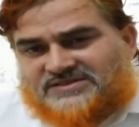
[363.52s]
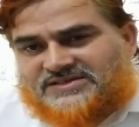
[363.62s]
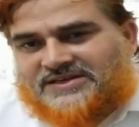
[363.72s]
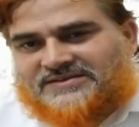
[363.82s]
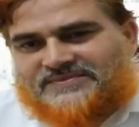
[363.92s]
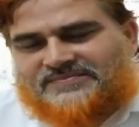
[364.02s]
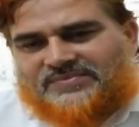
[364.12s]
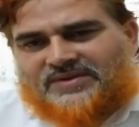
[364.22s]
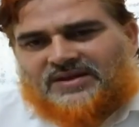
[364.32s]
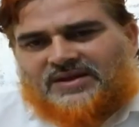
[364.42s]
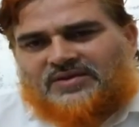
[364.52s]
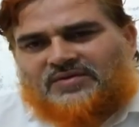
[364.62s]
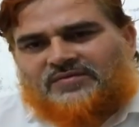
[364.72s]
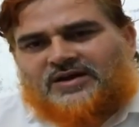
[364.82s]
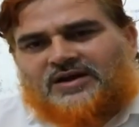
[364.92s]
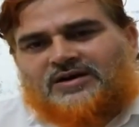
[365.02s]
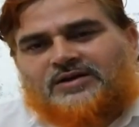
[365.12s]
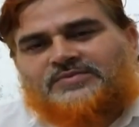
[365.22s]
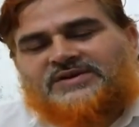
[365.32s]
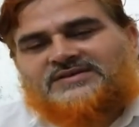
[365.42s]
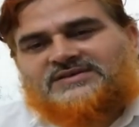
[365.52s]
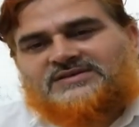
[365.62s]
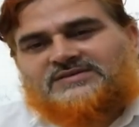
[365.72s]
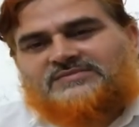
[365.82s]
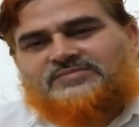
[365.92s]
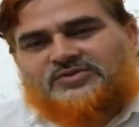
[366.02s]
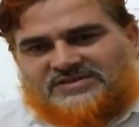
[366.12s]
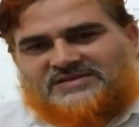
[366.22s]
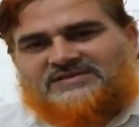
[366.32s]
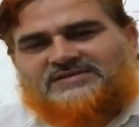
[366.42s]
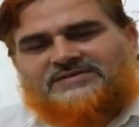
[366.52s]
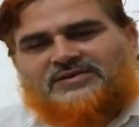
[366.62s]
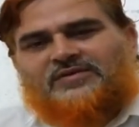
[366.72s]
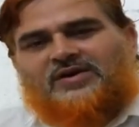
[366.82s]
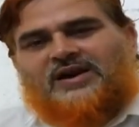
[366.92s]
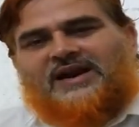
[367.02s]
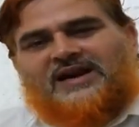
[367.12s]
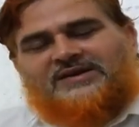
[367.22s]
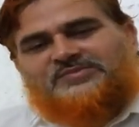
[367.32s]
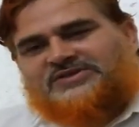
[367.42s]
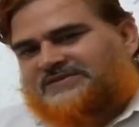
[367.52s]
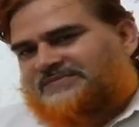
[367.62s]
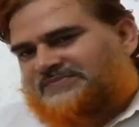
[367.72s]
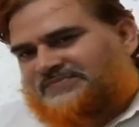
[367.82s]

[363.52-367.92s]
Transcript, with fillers: districts, we are adopting this process of online admission.